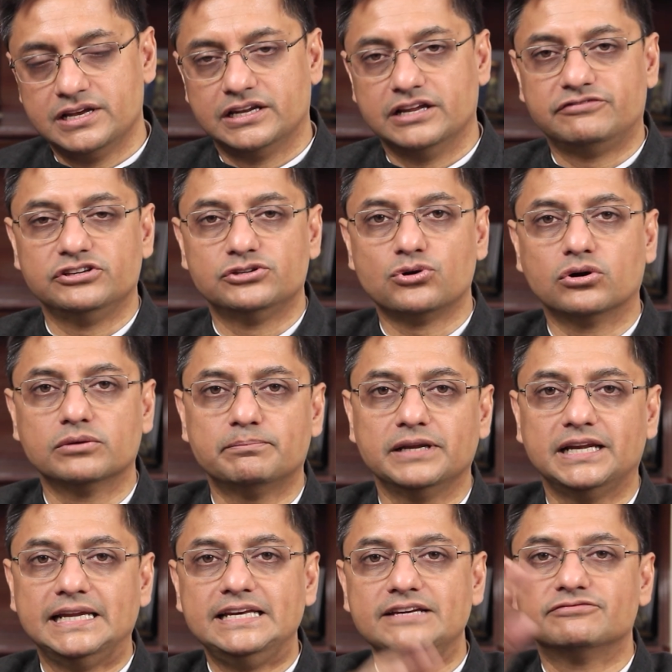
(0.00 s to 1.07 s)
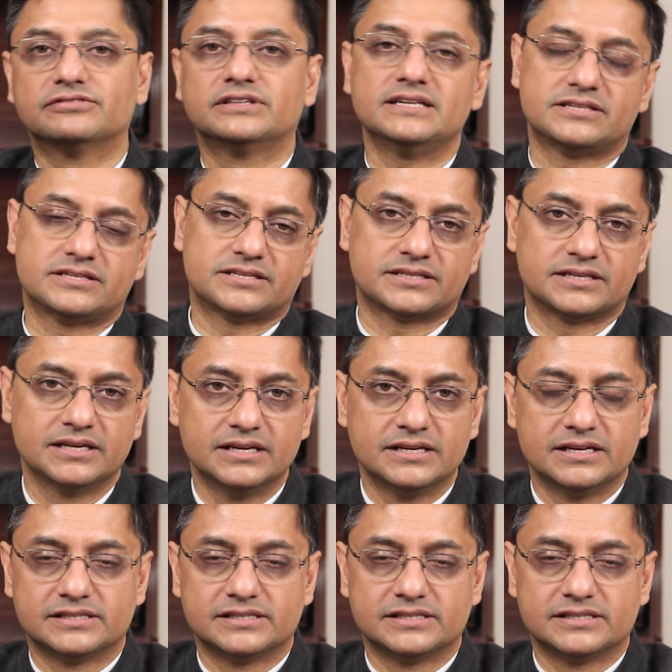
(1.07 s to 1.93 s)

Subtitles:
Now, if you don't believe this